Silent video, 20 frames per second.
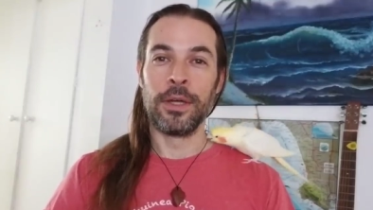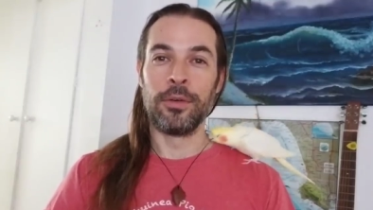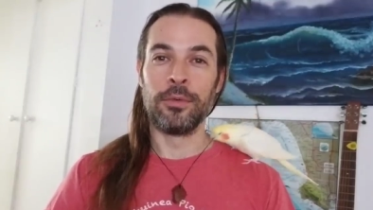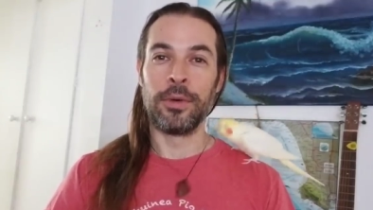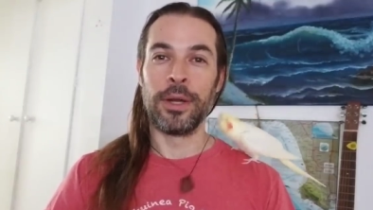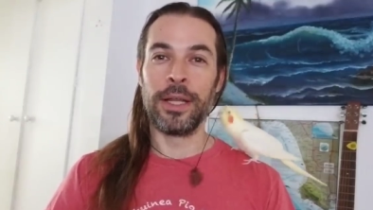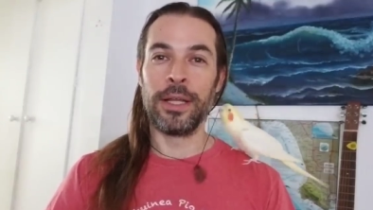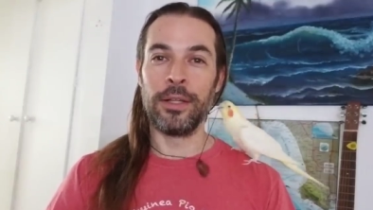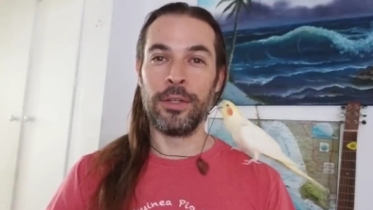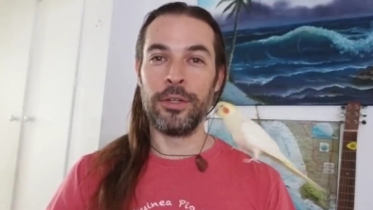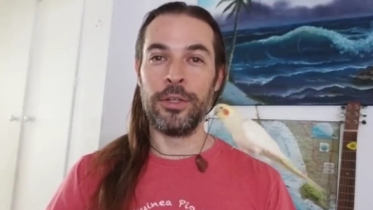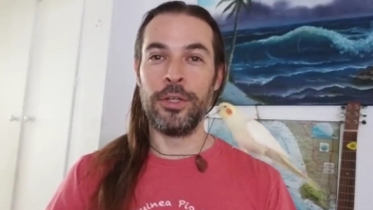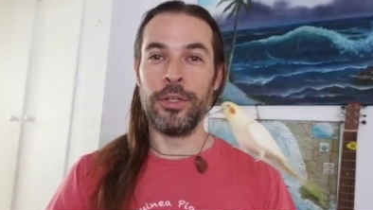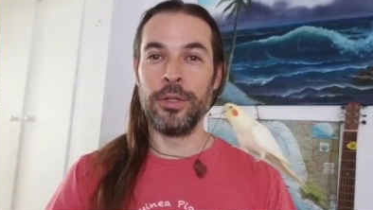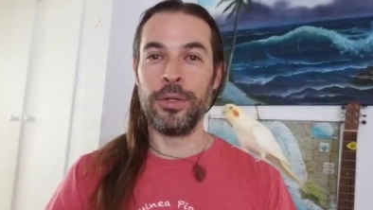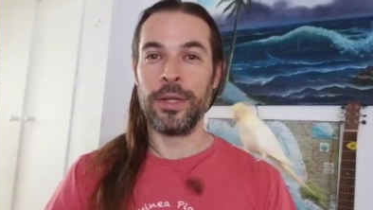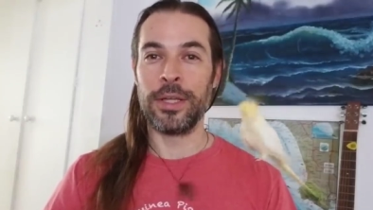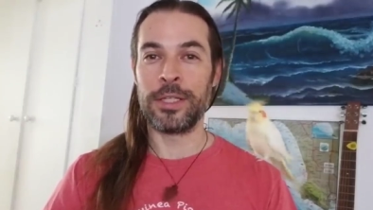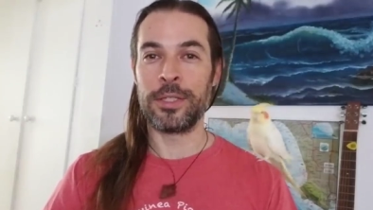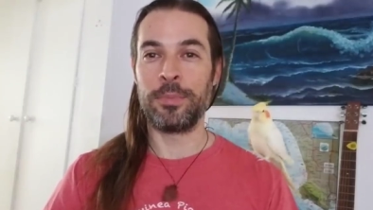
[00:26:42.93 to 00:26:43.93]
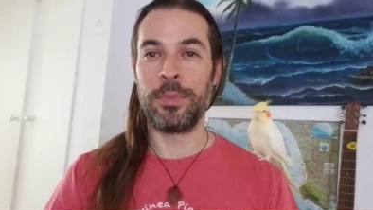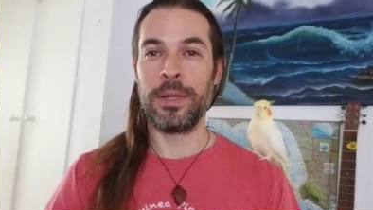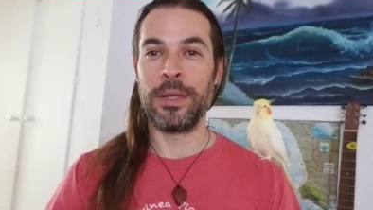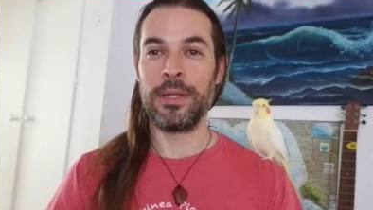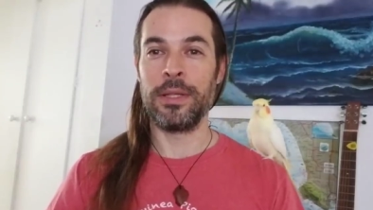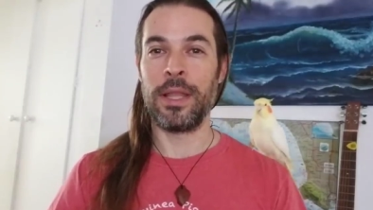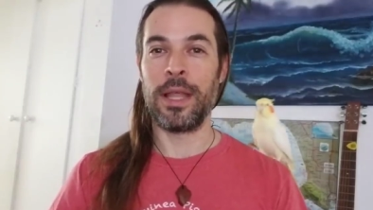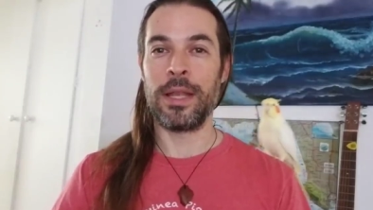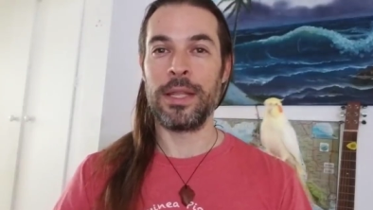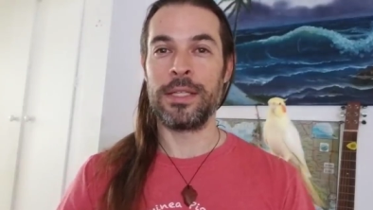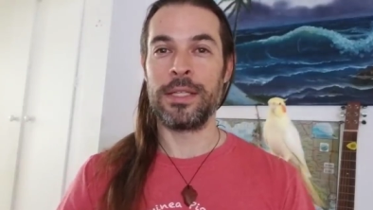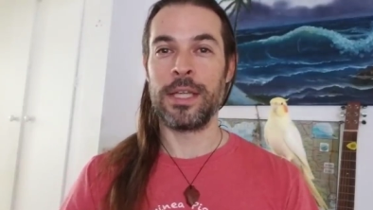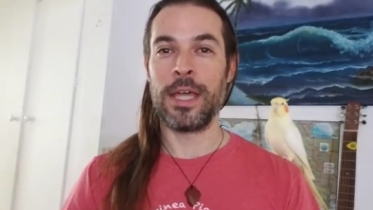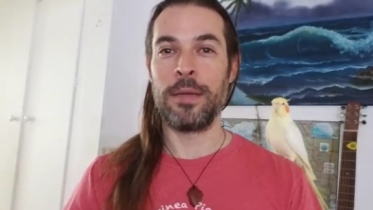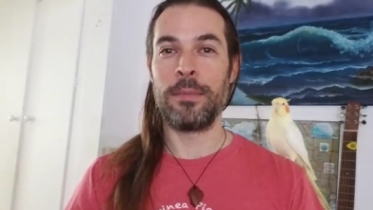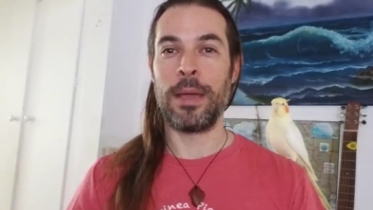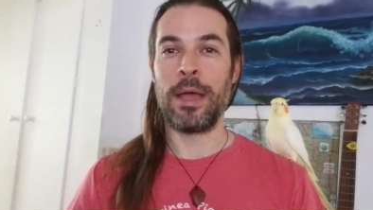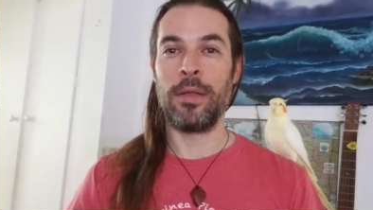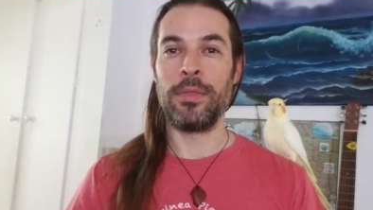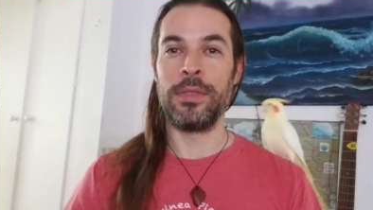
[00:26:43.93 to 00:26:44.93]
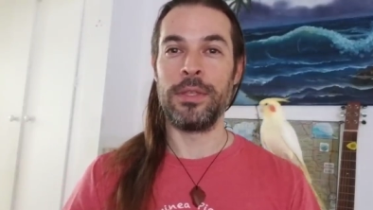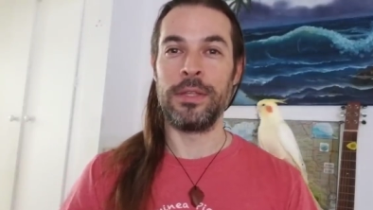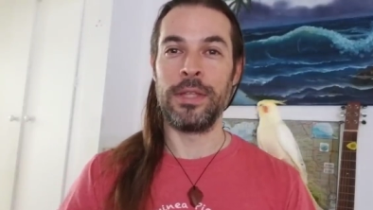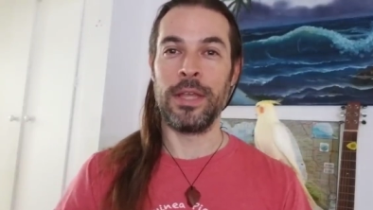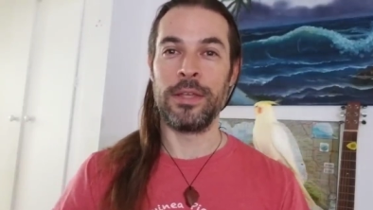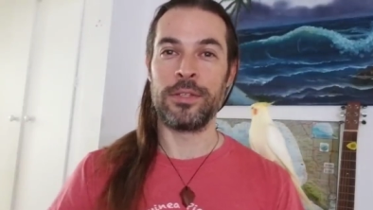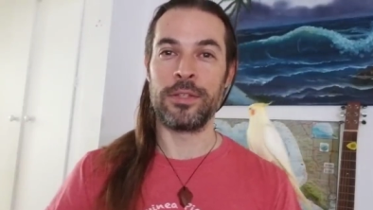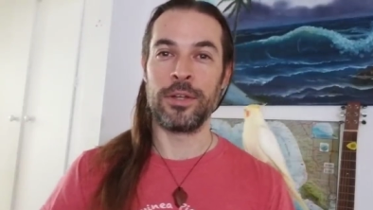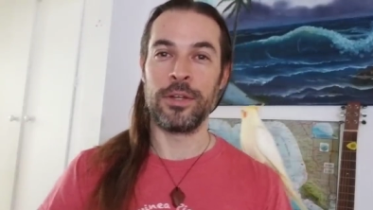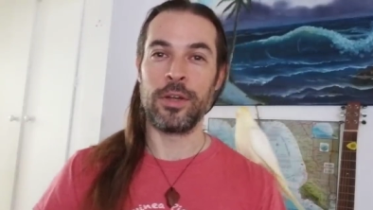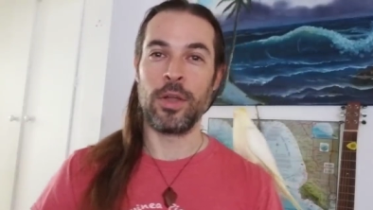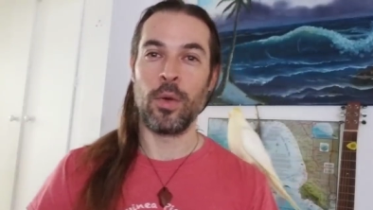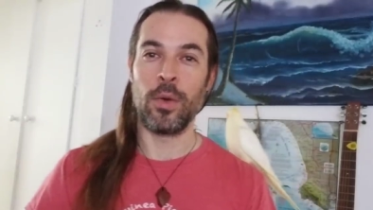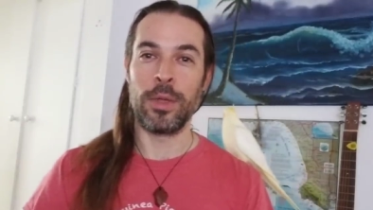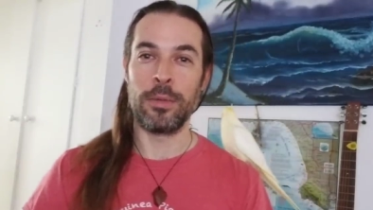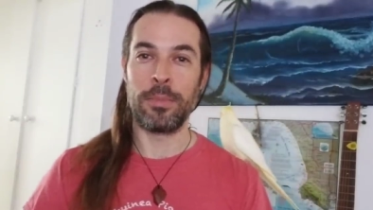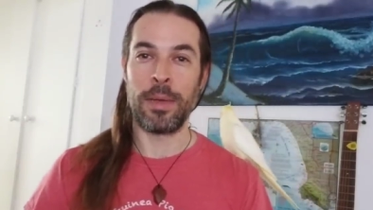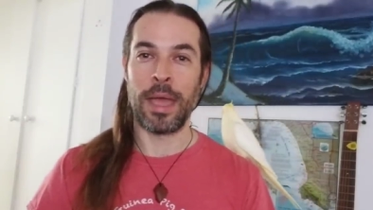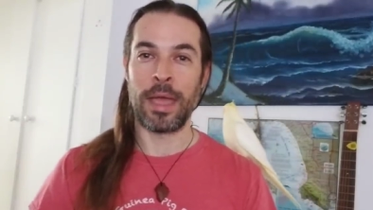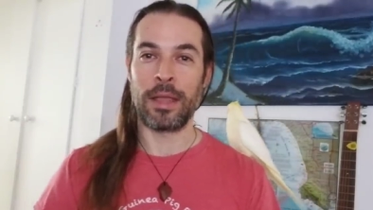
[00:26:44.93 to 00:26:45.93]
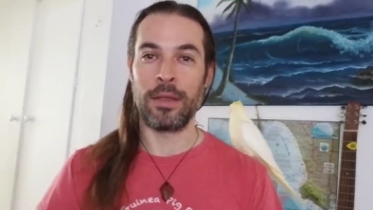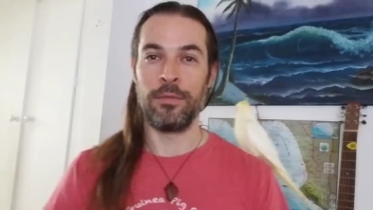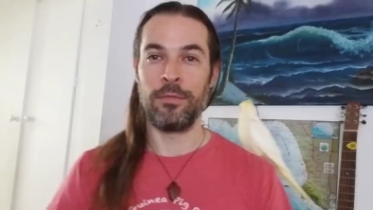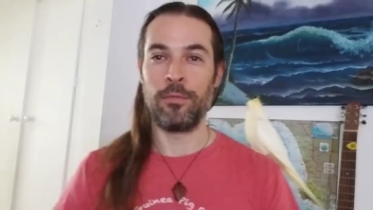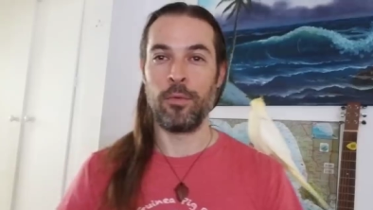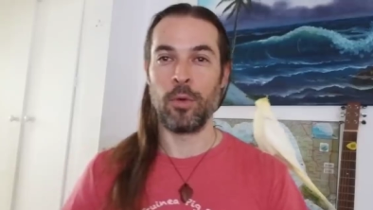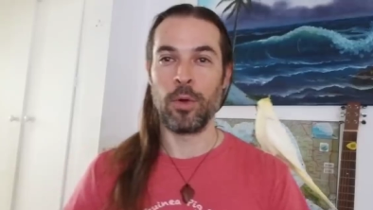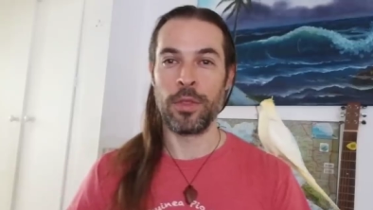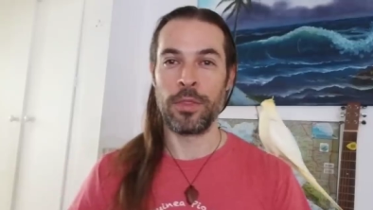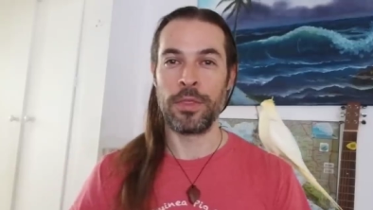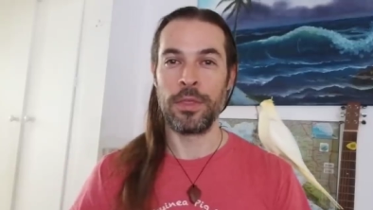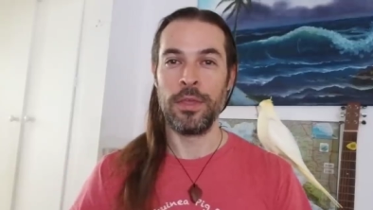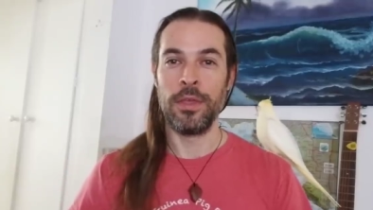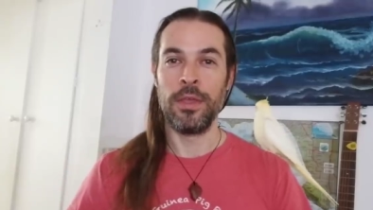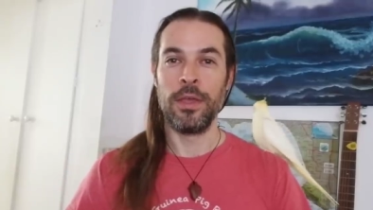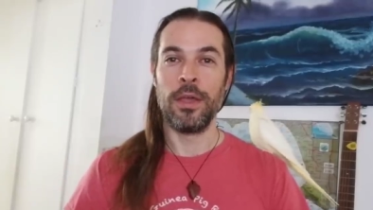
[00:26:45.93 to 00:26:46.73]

regular dude. I spend a lot of time out in the desert going back and forth.